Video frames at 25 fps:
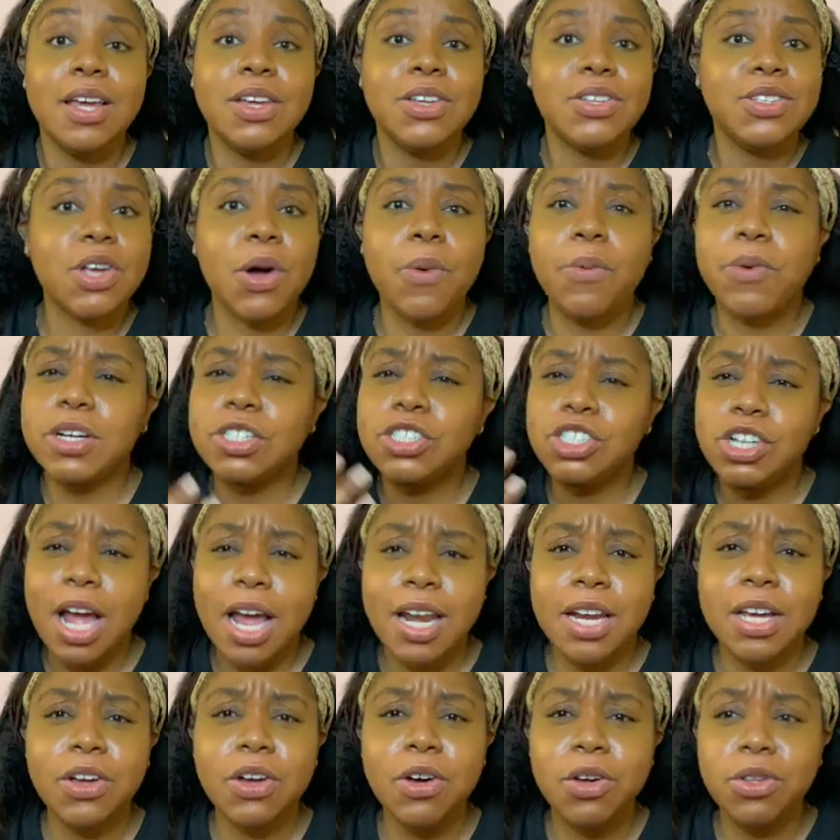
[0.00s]
So we're
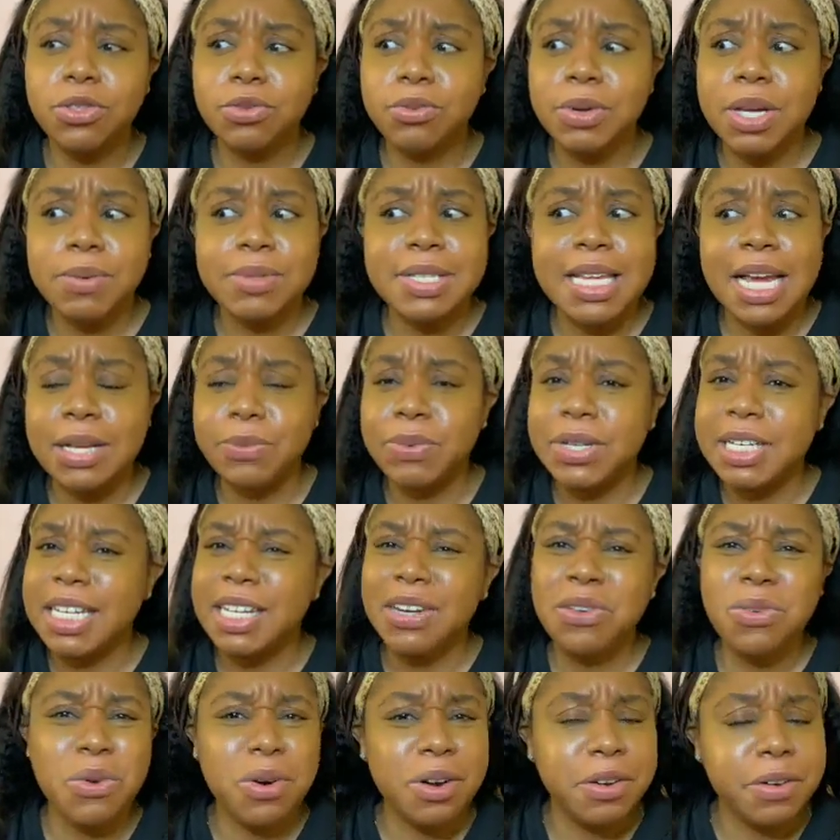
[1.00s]
trying to go through. He was like, we
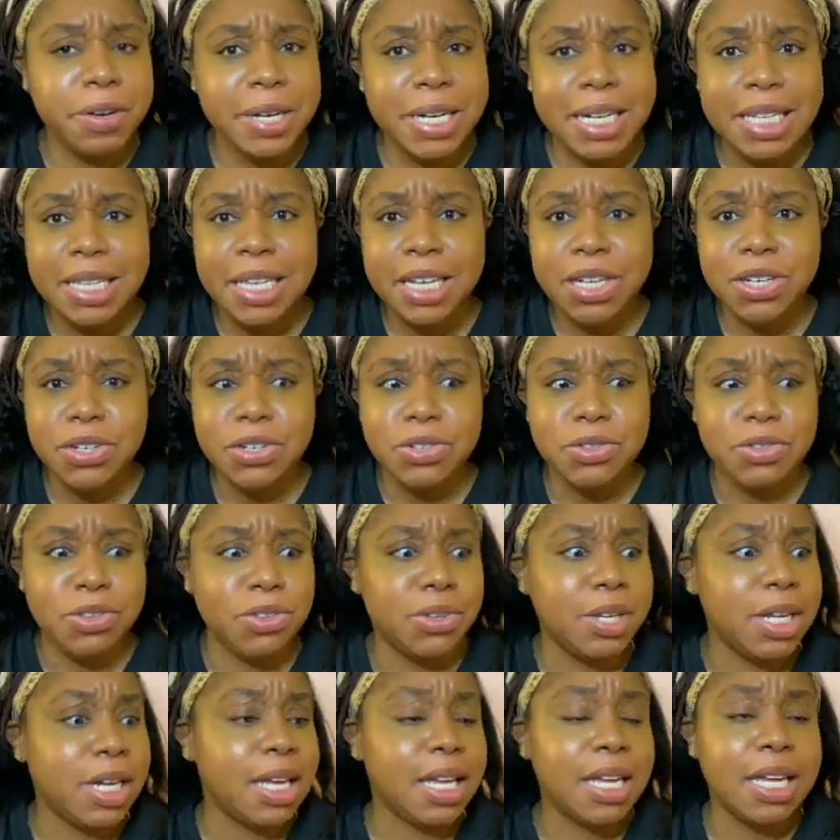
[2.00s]
didn't order anything new.
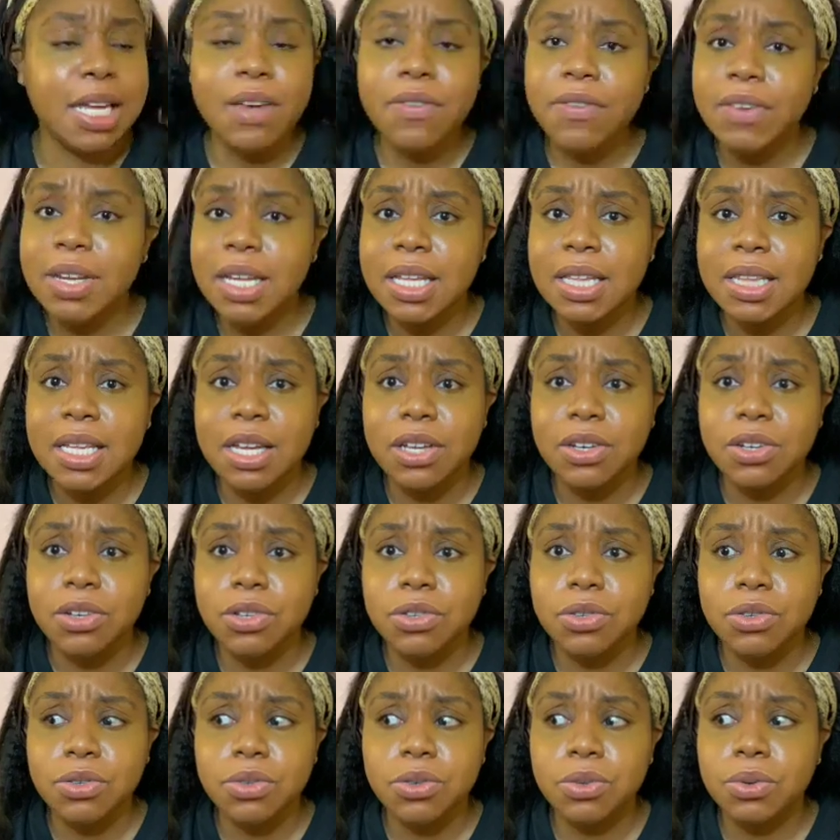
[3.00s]
You didn't give anything
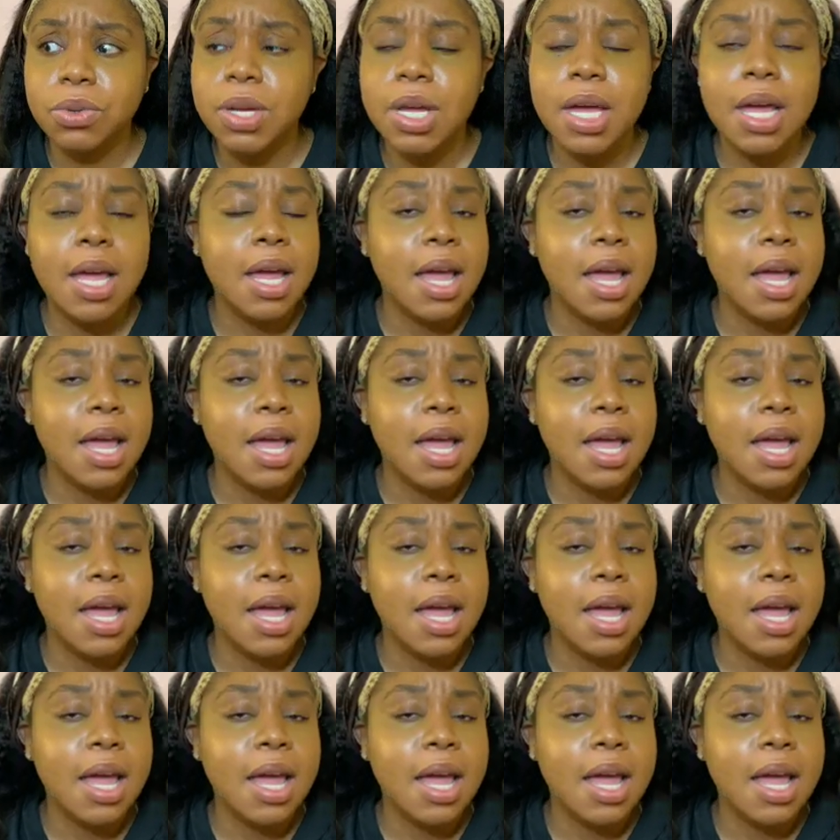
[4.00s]
new.